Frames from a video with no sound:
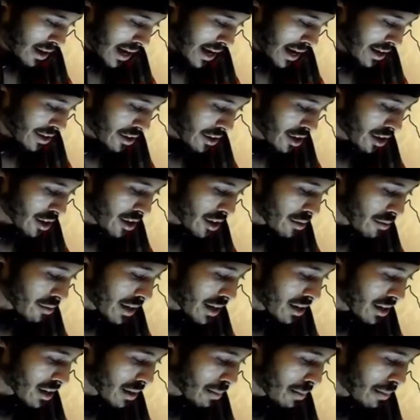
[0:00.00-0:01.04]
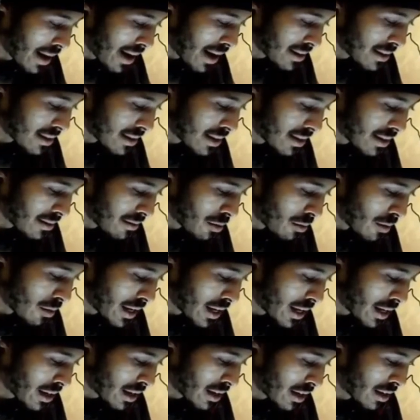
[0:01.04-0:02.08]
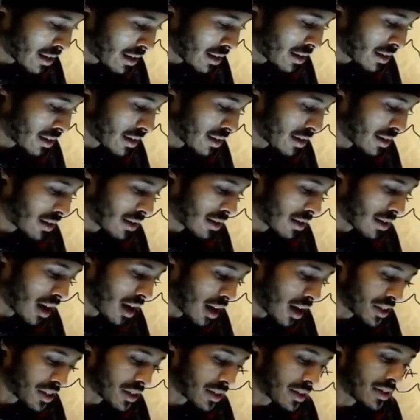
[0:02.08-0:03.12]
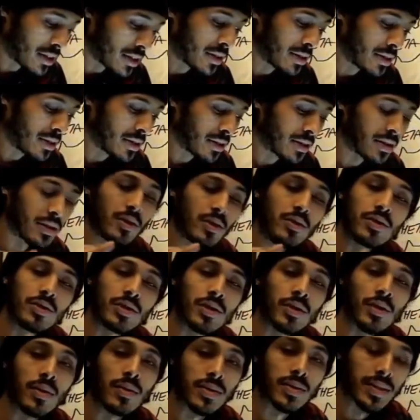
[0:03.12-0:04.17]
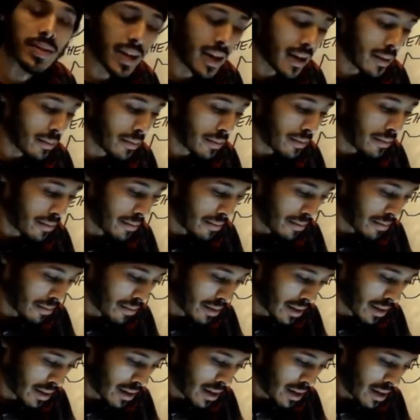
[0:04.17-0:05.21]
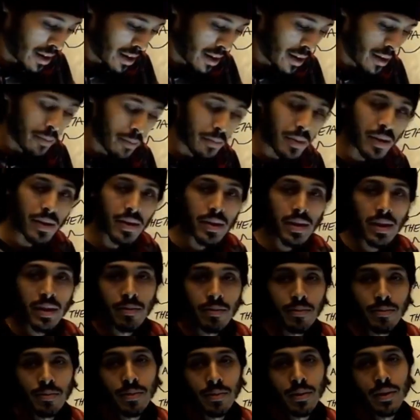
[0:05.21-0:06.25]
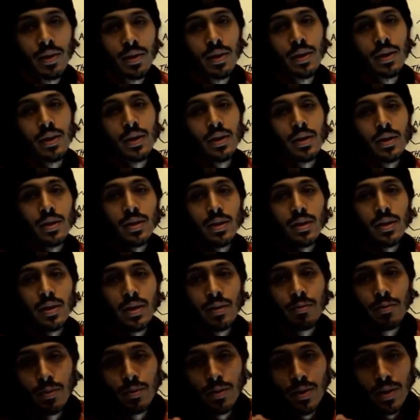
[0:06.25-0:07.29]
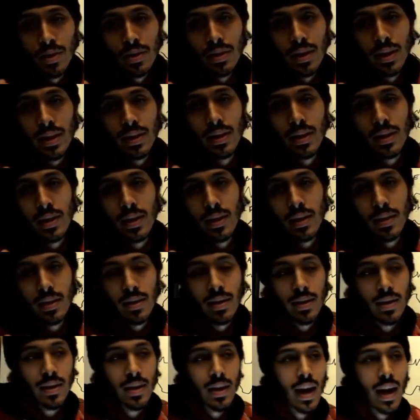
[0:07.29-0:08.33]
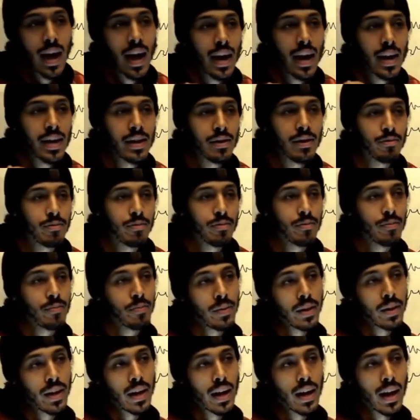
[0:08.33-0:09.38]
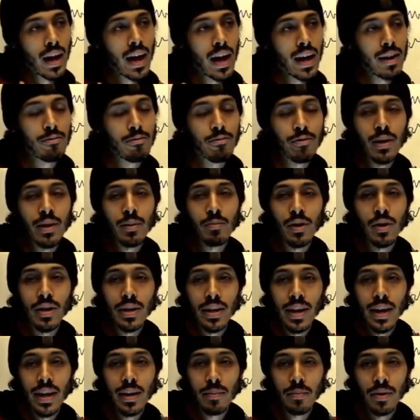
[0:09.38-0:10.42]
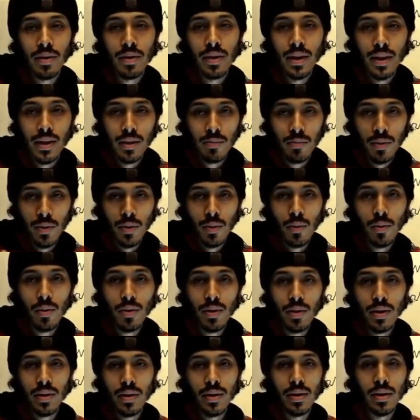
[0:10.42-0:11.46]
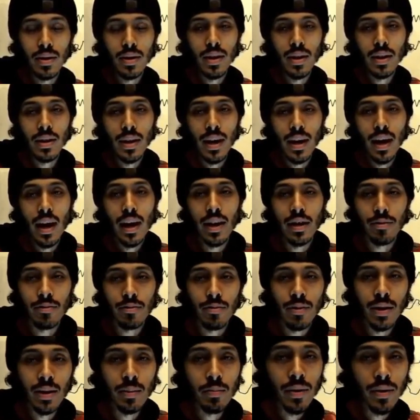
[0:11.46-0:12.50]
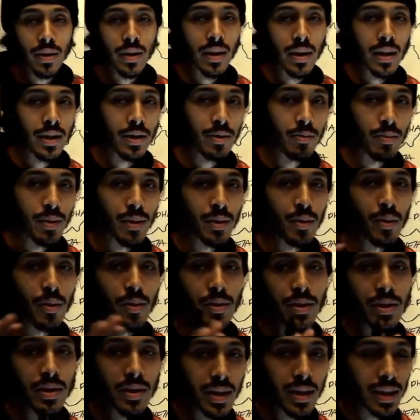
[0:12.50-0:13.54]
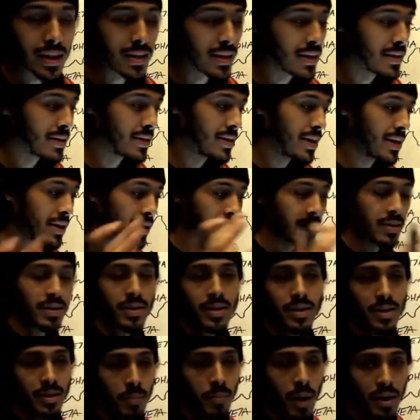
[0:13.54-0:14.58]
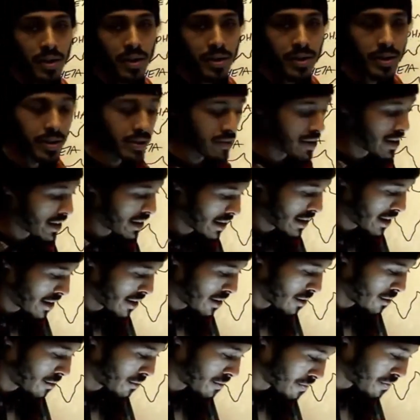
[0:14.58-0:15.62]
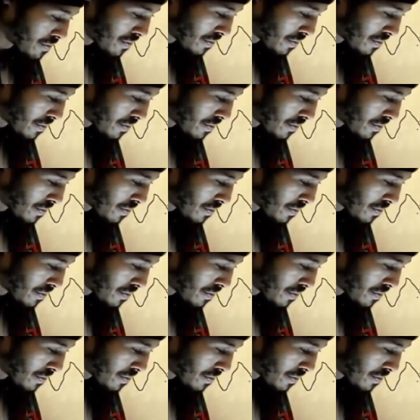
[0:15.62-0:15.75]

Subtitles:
At your current rate or capacity of awake consciousness, this illusion holds up. But if you took a high frame rate camera that can record in a higher frame rate, and you recorded let's say your monitor right now,